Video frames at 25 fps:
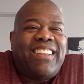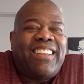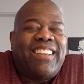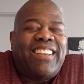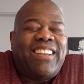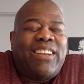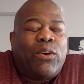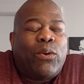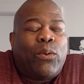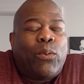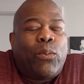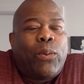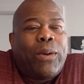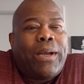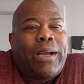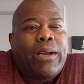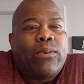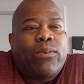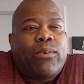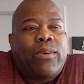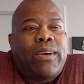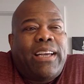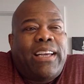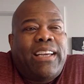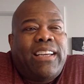in a
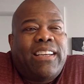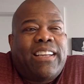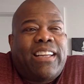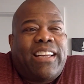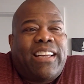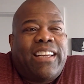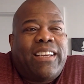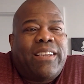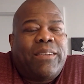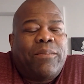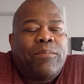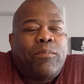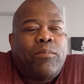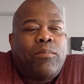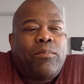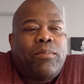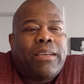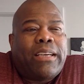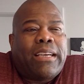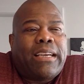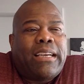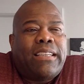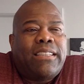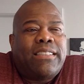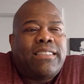weird way, like
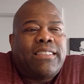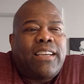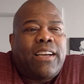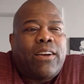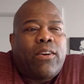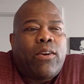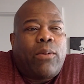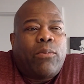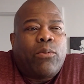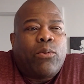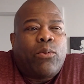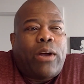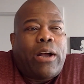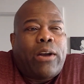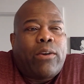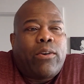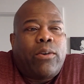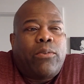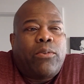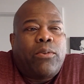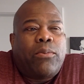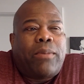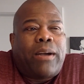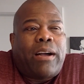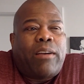because I grew up the way I
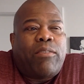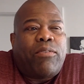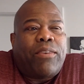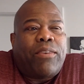grew up with my